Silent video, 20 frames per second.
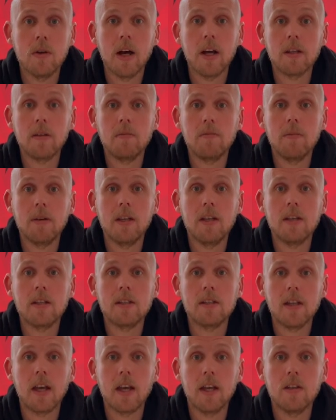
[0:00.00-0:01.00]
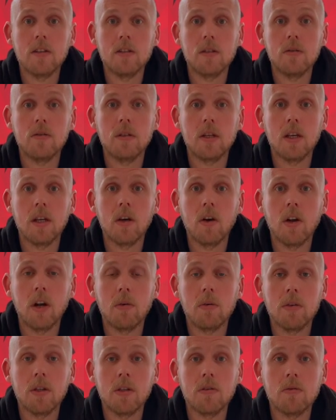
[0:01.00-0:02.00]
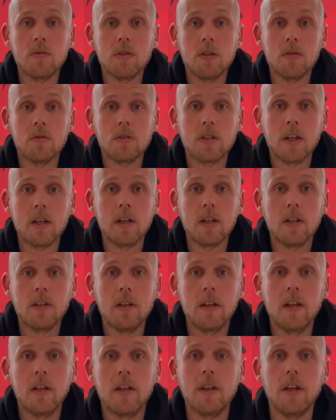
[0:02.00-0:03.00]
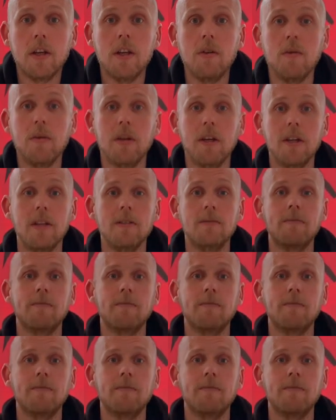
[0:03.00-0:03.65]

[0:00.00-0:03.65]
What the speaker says: at Big Science UK on our YouTube channel. Thank you again.